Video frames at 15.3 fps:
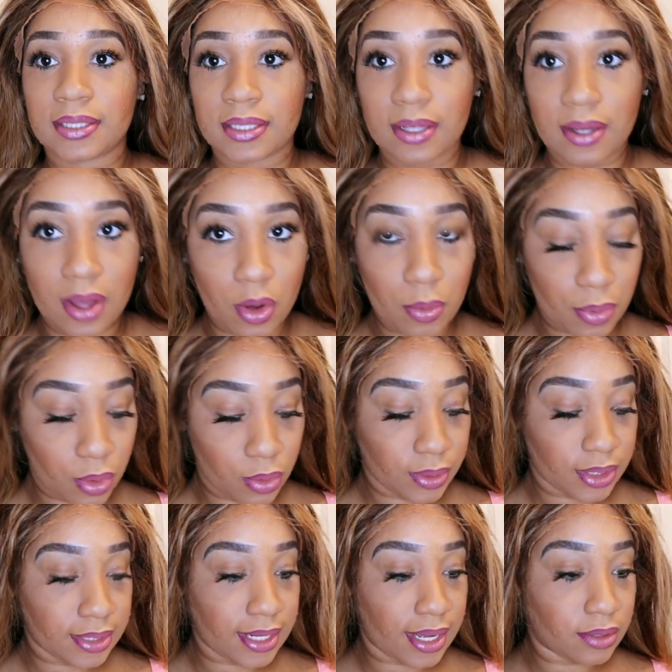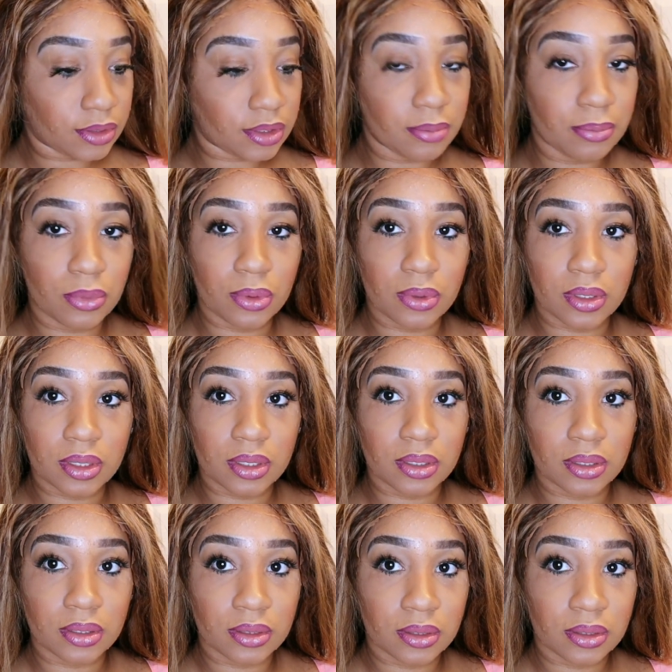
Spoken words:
to help hold it down some more.